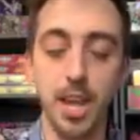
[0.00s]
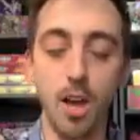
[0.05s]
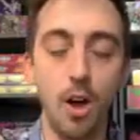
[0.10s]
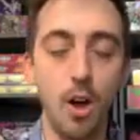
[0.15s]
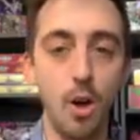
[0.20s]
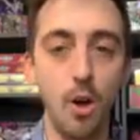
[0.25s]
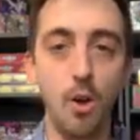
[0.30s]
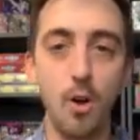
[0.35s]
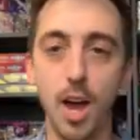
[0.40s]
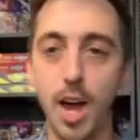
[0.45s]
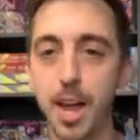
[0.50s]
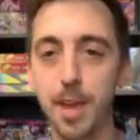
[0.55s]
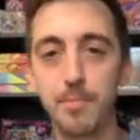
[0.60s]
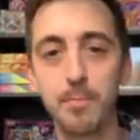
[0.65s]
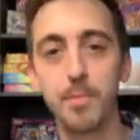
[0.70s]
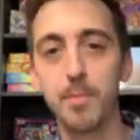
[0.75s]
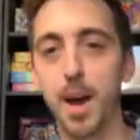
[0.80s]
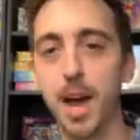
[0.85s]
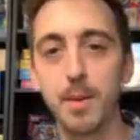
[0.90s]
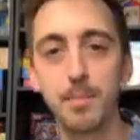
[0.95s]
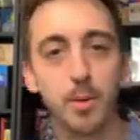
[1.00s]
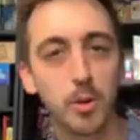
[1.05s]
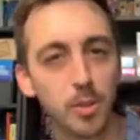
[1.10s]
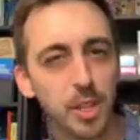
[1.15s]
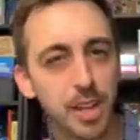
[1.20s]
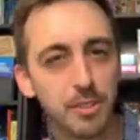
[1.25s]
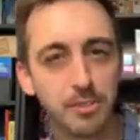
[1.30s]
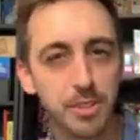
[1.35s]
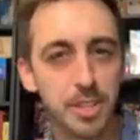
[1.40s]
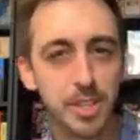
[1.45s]
oh, I pull
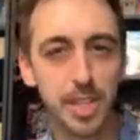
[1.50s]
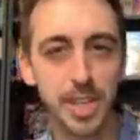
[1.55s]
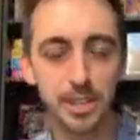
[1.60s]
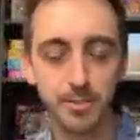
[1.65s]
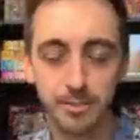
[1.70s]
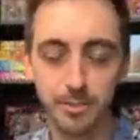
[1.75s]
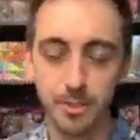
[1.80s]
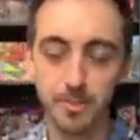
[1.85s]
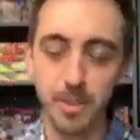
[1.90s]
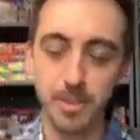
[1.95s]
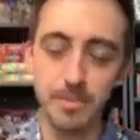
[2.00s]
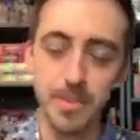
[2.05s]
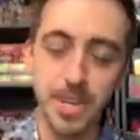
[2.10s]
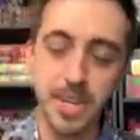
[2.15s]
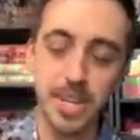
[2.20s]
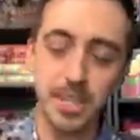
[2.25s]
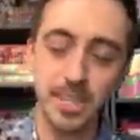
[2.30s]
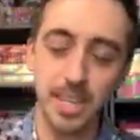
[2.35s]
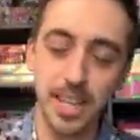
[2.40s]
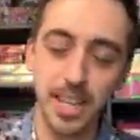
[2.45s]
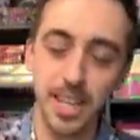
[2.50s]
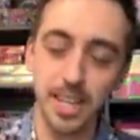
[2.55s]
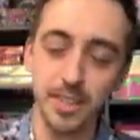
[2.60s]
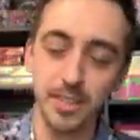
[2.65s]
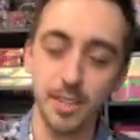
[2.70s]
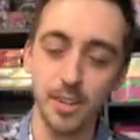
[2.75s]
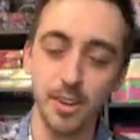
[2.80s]
everything from the mini tins,